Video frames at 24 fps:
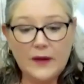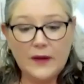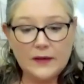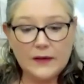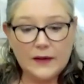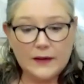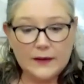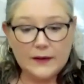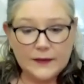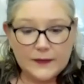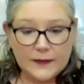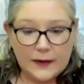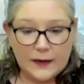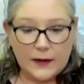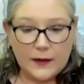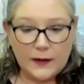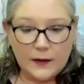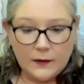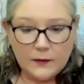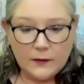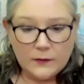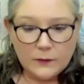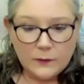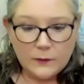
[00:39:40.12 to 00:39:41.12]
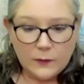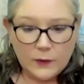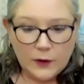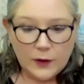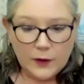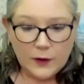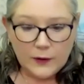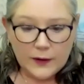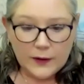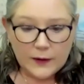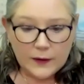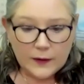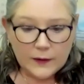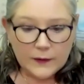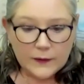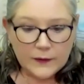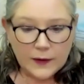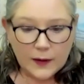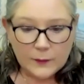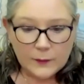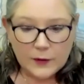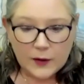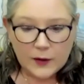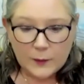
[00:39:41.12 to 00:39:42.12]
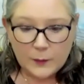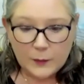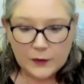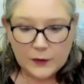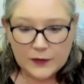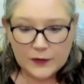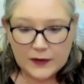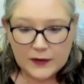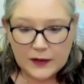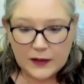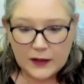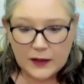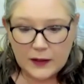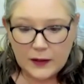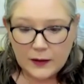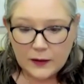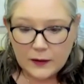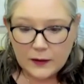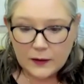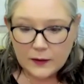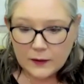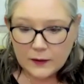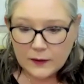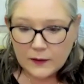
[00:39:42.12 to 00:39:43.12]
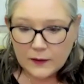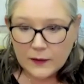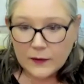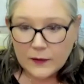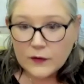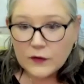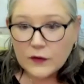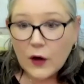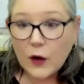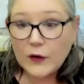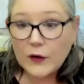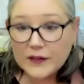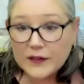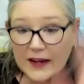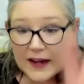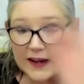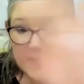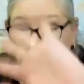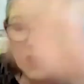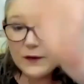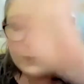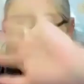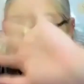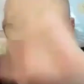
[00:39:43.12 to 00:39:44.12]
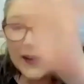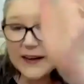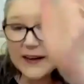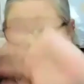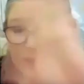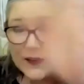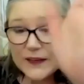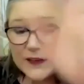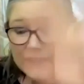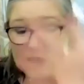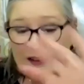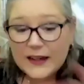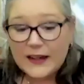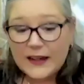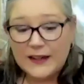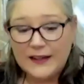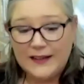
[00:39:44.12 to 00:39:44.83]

see, where is, I'm going to put the, oh, you taking off? Bye, Tristan.